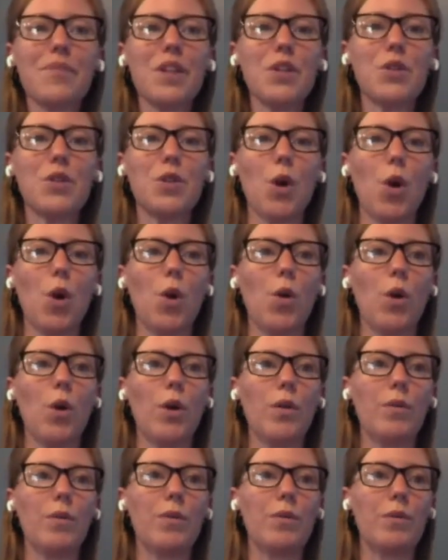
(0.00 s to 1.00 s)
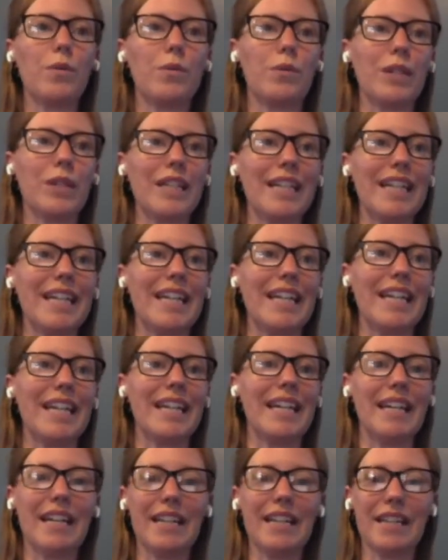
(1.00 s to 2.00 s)
So
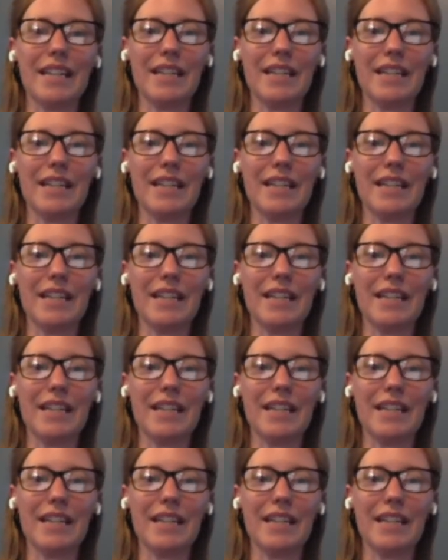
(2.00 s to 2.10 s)
really,